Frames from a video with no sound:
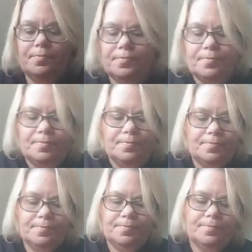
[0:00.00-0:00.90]

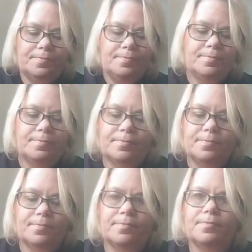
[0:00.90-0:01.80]

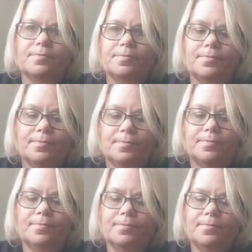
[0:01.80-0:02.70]

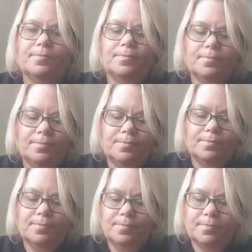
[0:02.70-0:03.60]

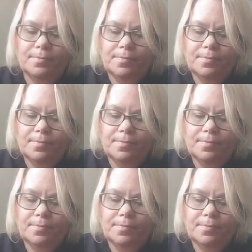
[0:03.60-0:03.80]
[no speech]